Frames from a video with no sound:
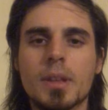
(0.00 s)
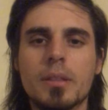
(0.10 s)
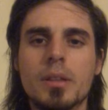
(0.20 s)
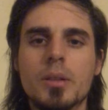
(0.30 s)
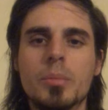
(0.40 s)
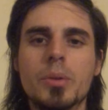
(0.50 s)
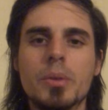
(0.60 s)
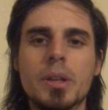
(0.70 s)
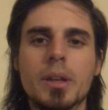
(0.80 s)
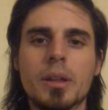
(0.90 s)
the
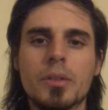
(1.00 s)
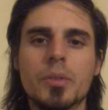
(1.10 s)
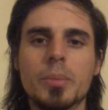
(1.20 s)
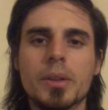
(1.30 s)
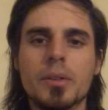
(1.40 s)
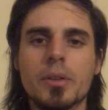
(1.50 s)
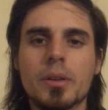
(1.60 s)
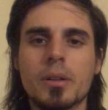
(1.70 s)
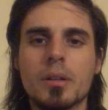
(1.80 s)
beauty and splendor